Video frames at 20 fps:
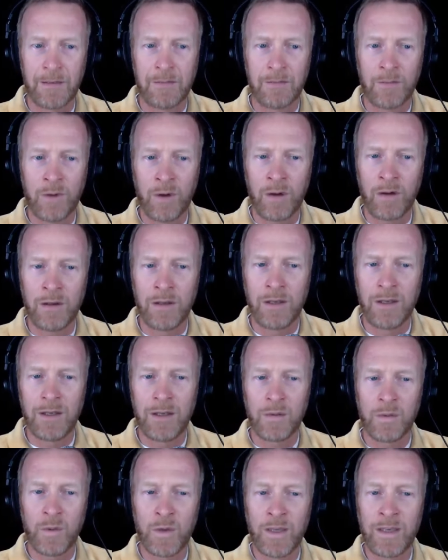Well,
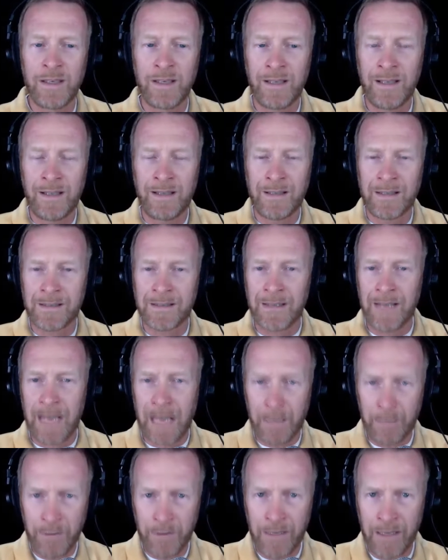when it doesn't
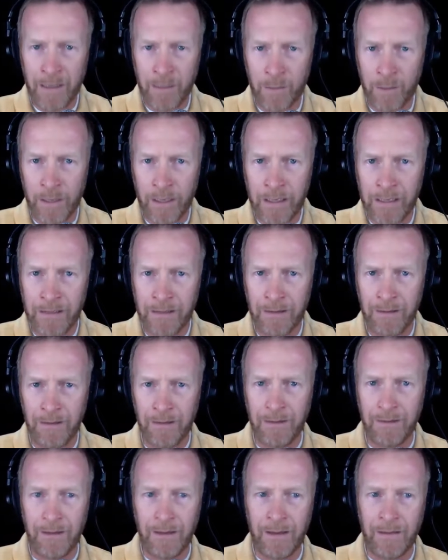happen that way,
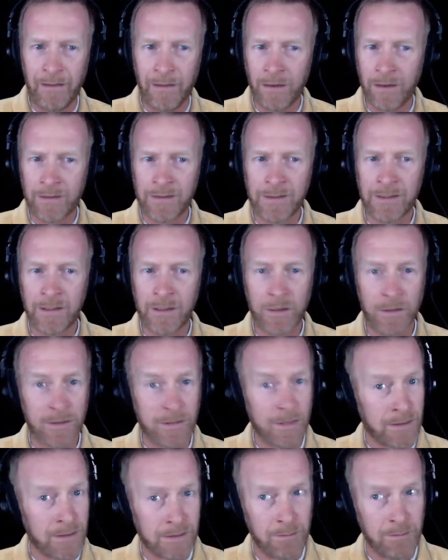and then all of a sudden here's
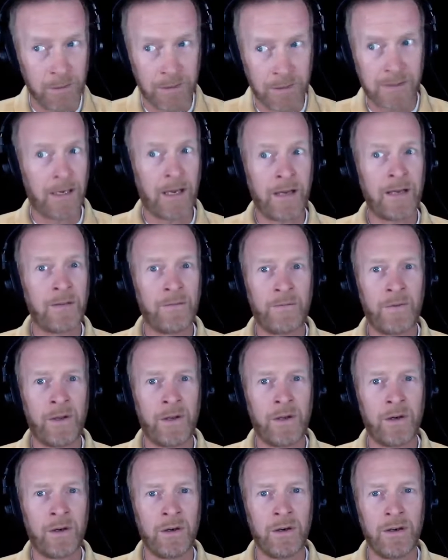this Messiah
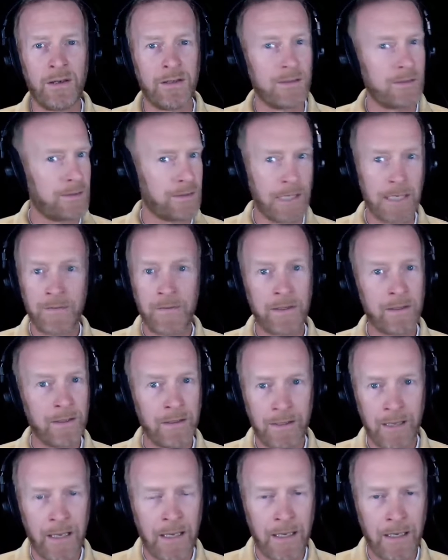figure saving
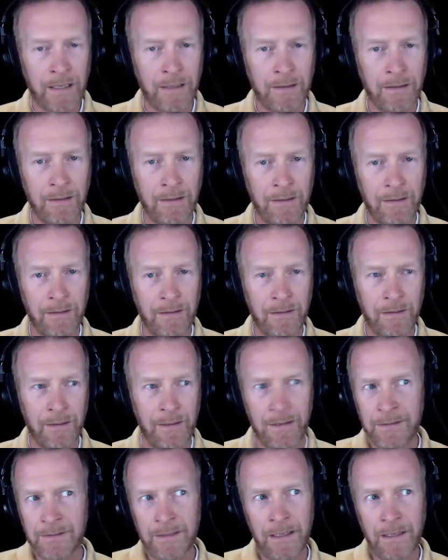the day, and
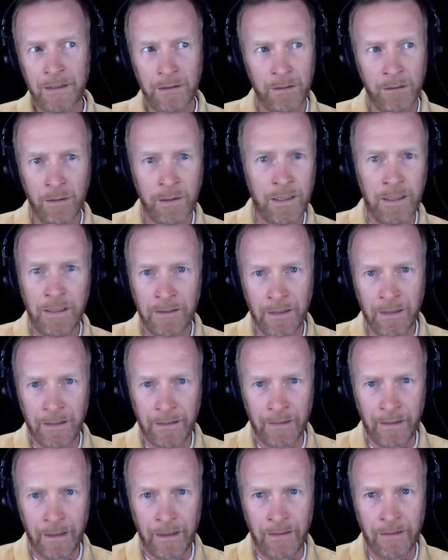he's not looking like
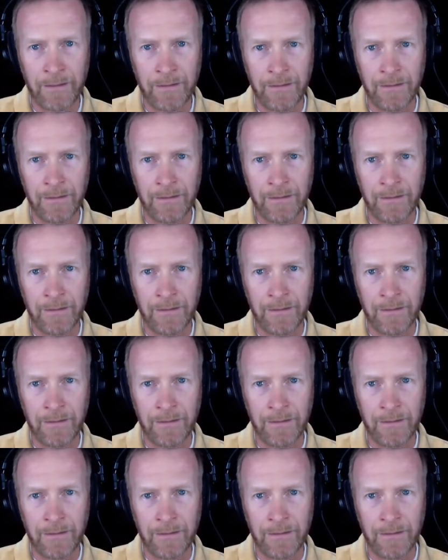that,